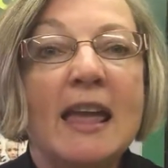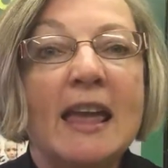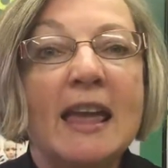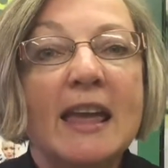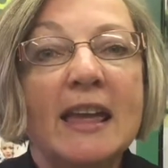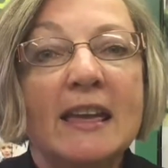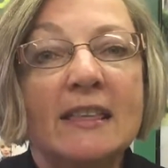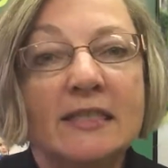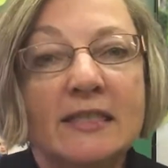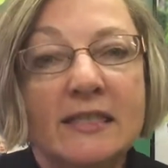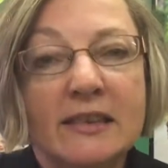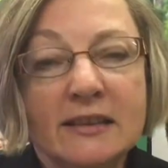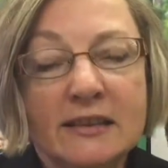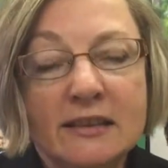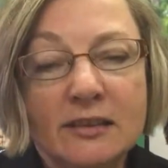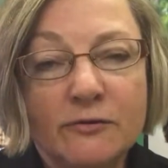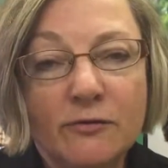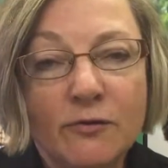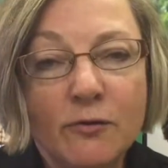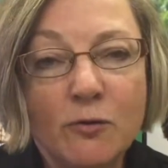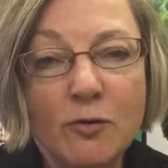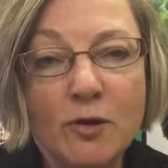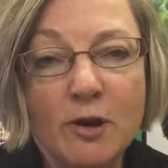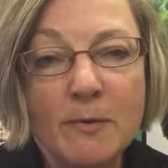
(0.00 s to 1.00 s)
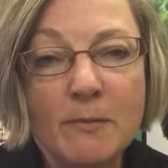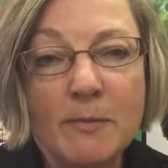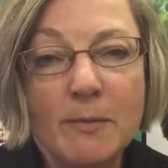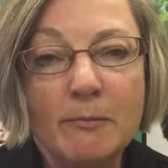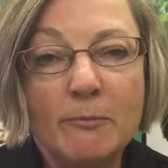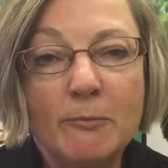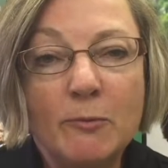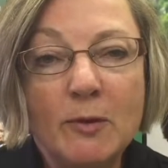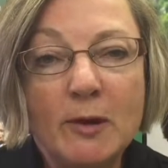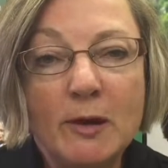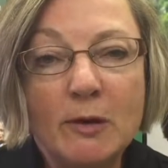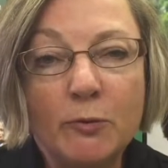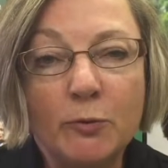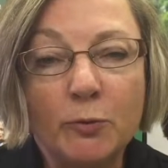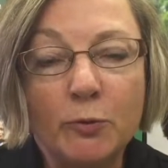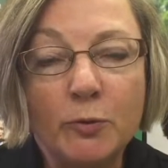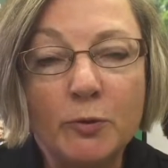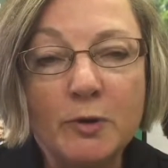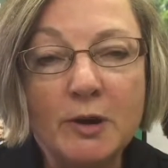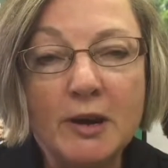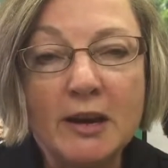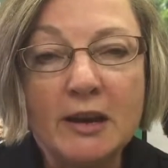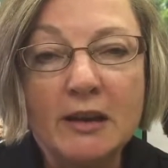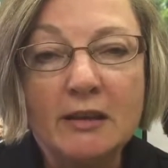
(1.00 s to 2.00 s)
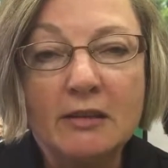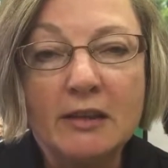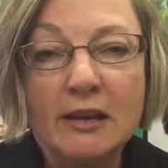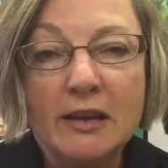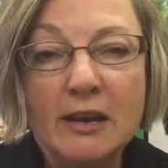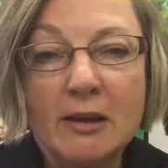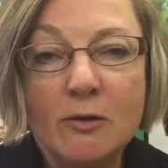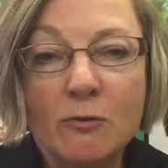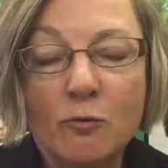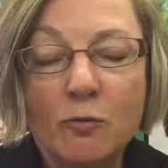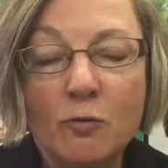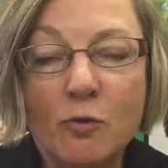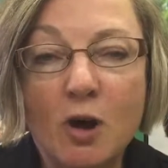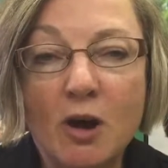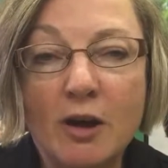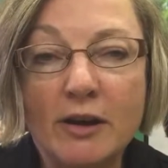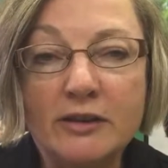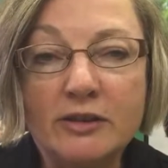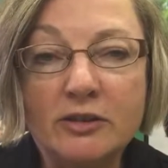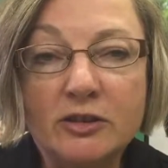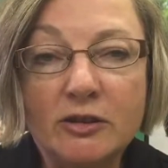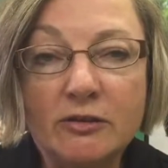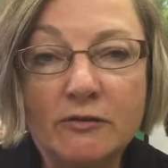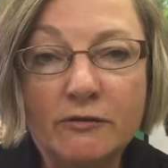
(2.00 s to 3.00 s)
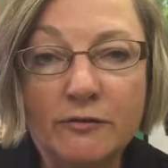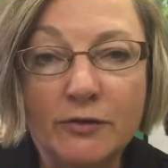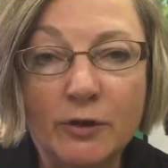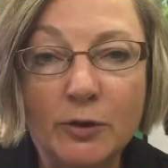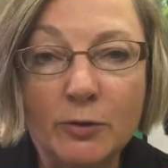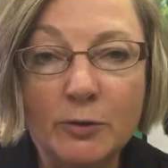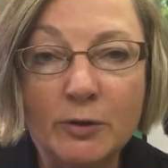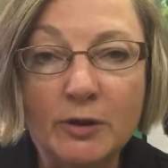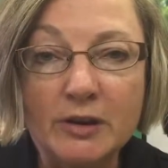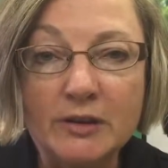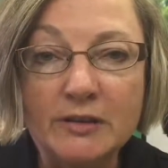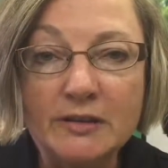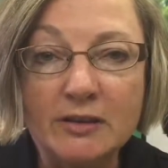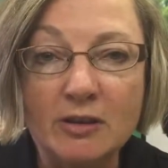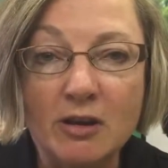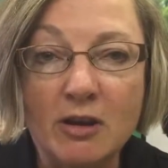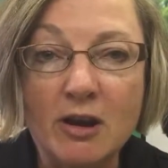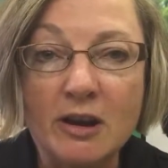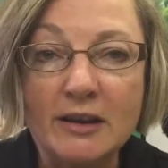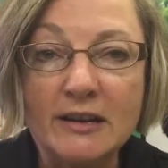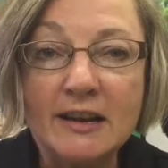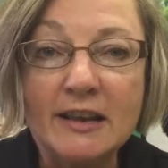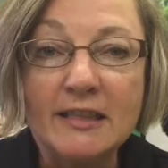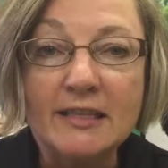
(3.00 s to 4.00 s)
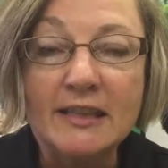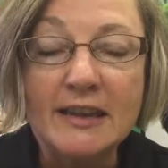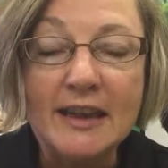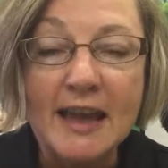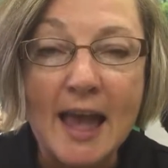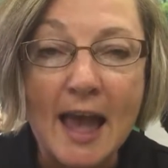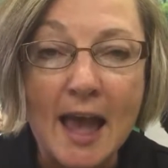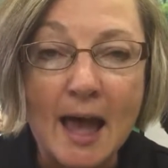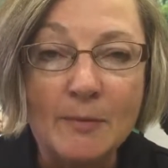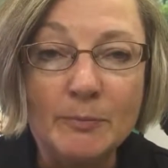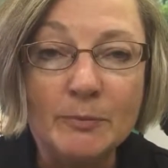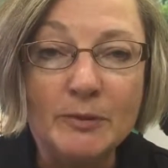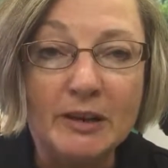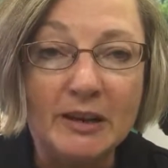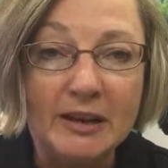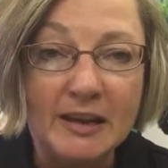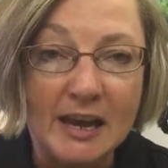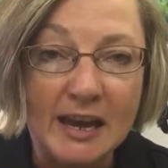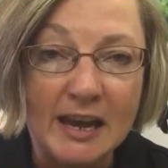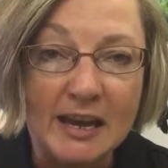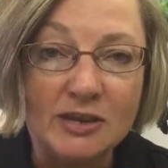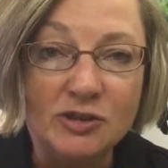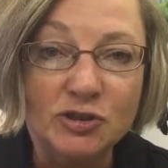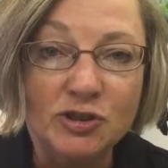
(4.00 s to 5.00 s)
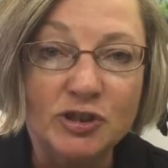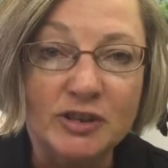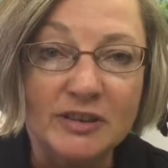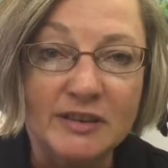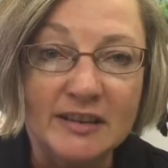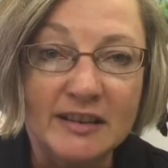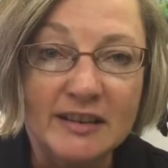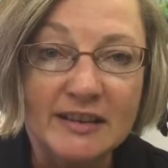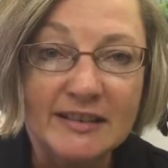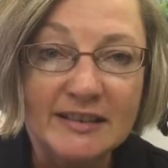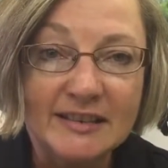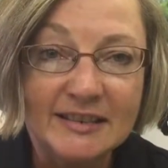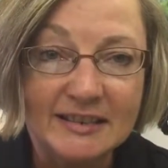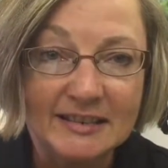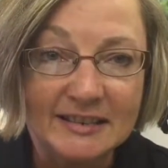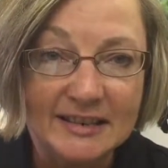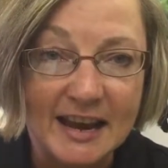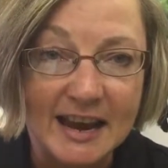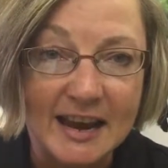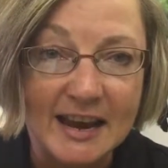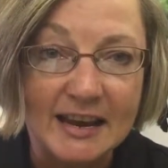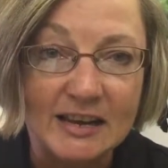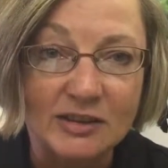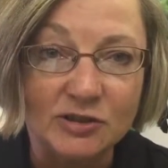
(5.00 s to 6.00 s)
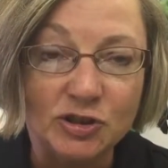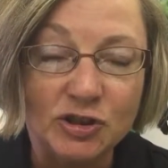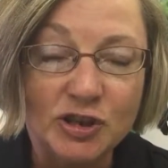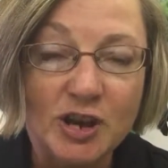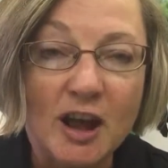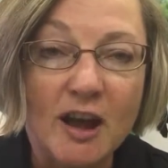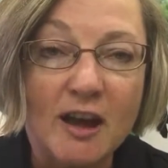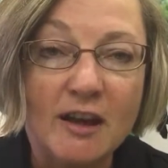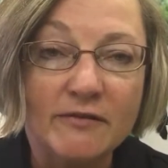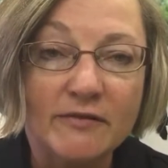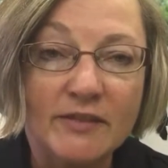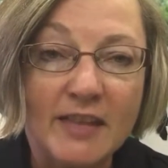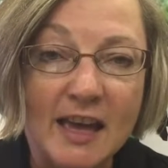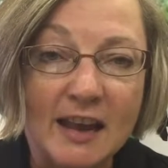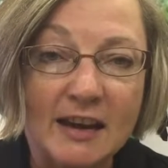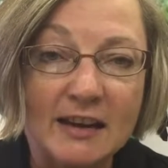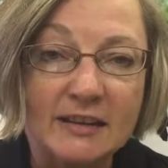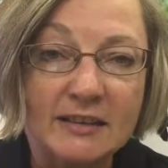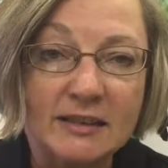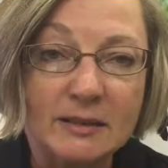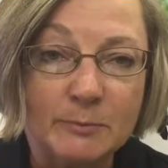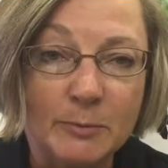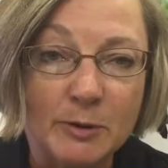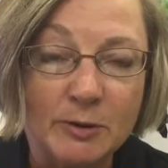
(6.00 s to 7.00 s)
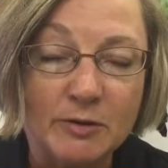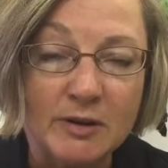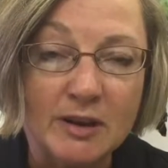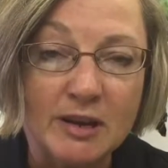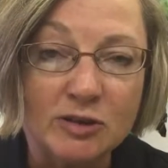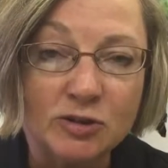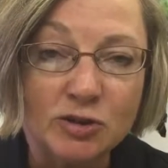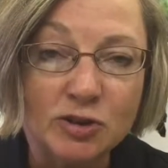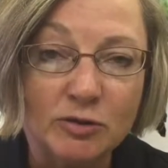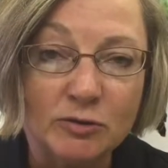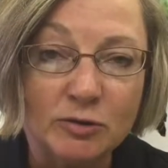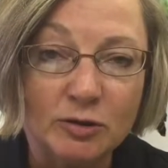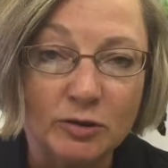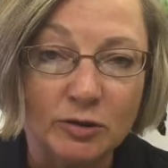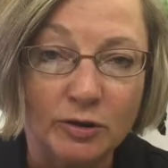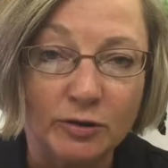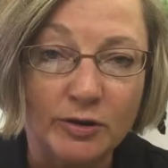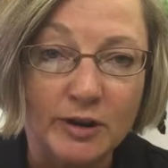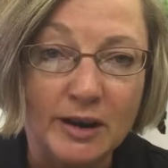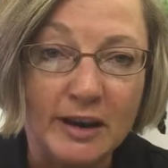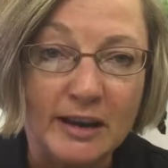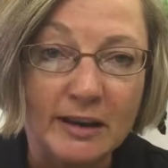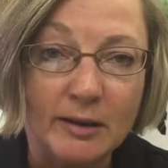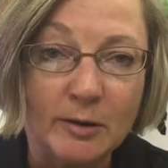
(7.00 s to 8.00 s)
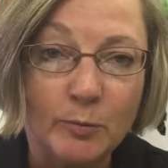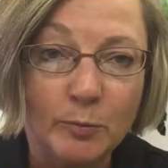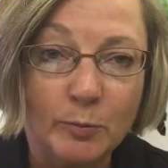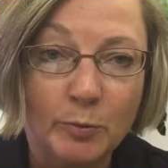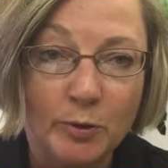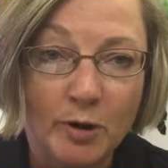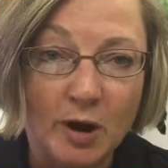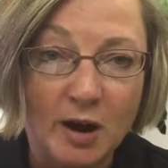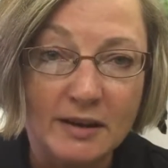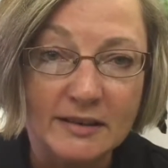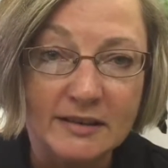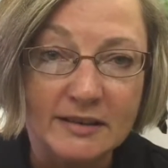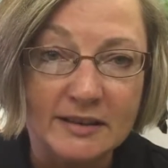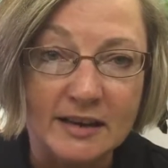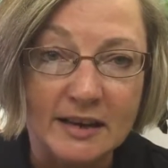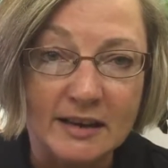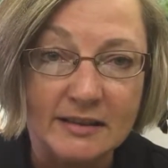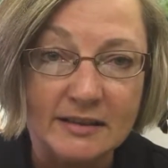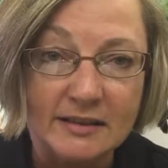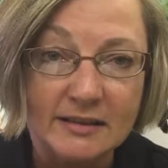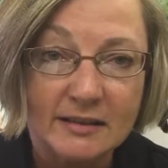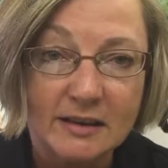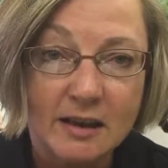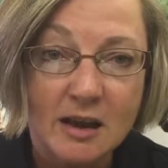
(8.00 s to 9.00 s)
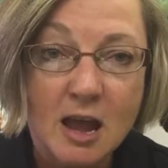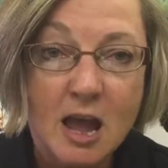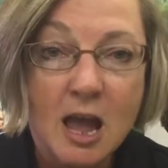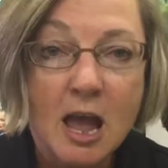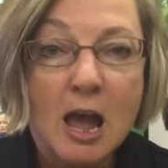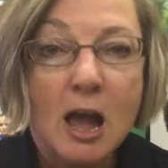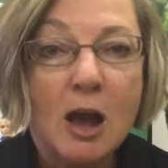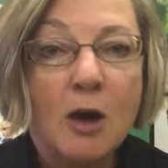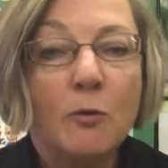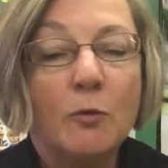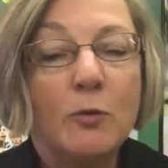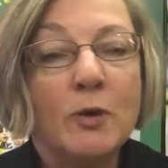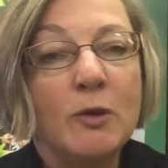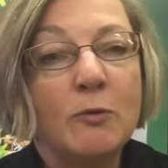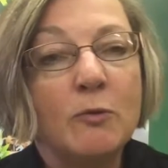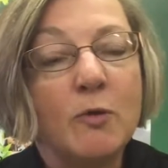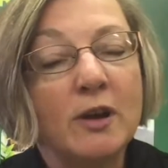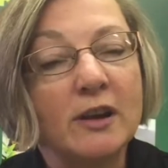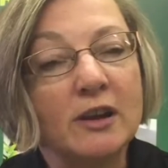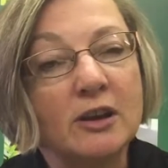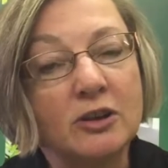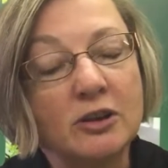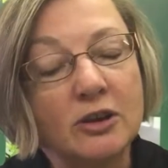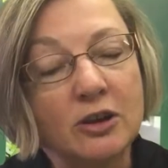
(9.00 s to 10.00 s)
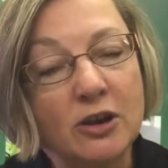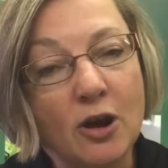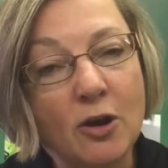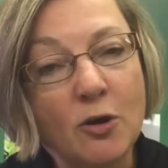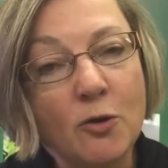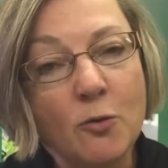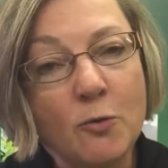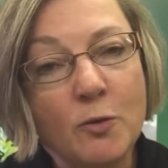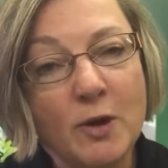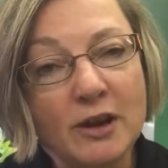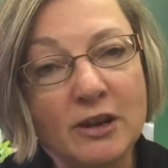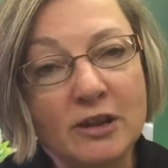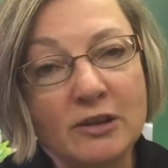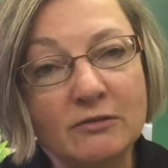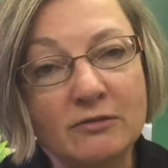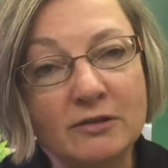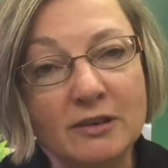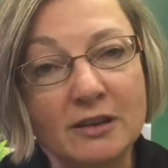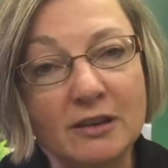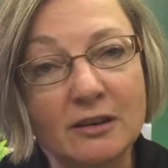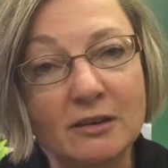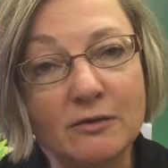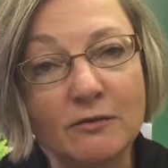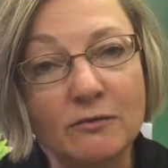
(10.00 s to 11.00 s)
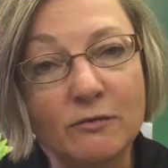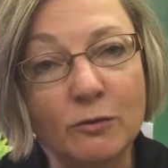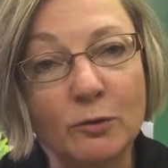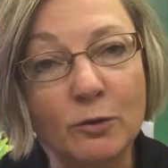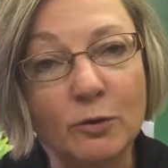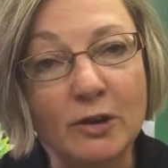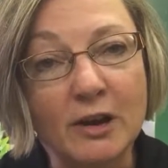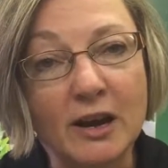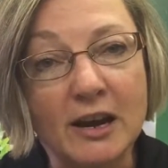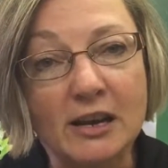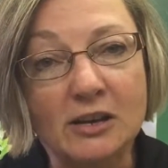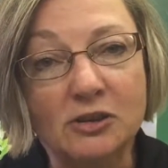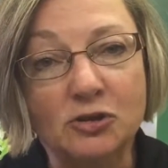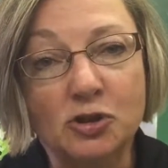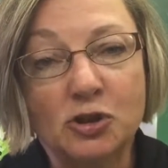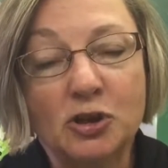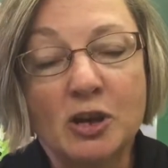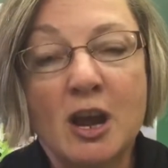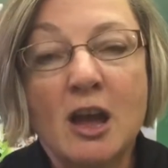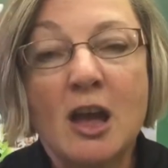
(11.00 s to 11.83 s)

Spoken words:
In this form, we really want to focus on the application stage of that experiential learning process. We want to know what you did in 4-H,